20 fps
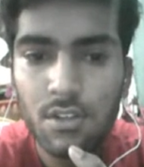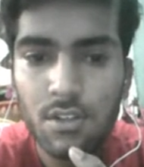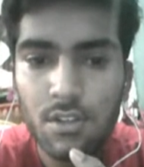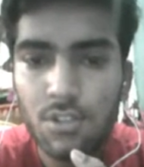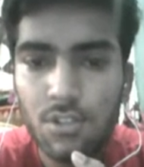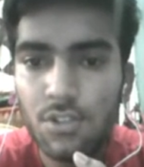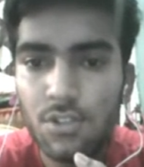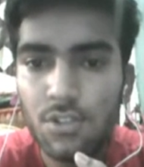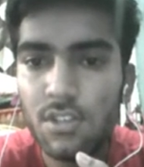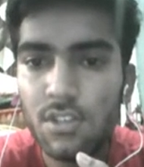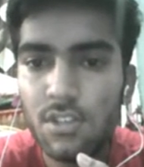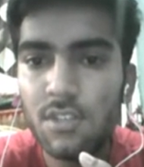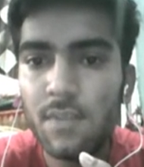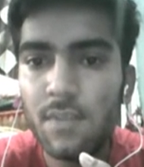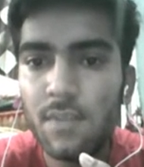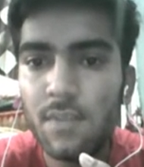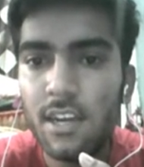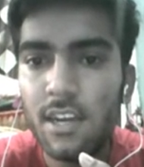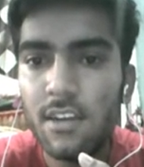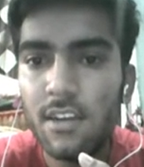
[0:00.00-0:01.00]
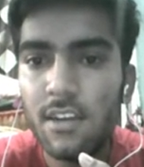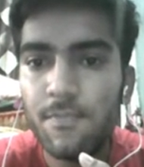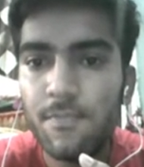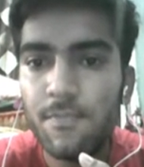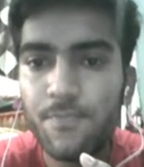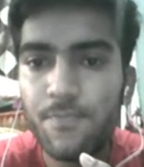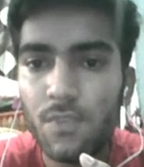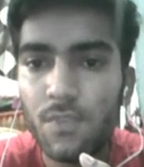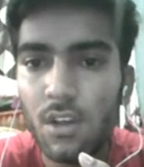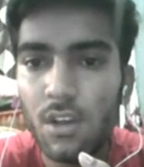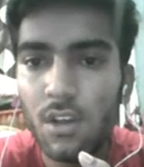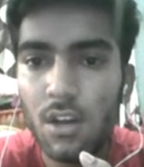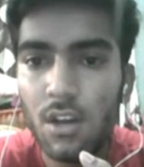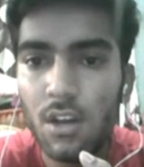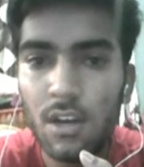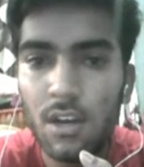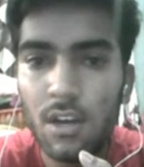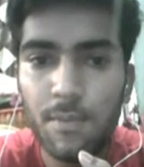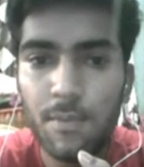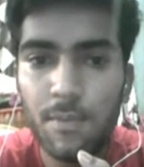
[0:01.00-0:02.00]
So this is my
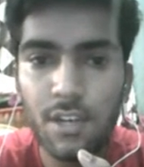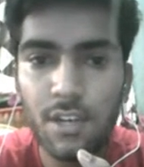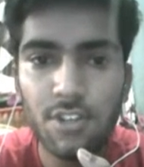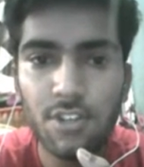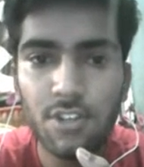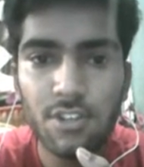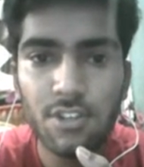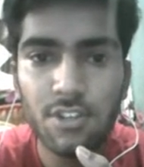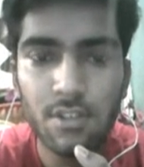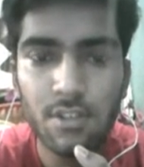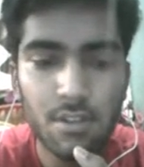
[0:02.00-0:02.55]
application,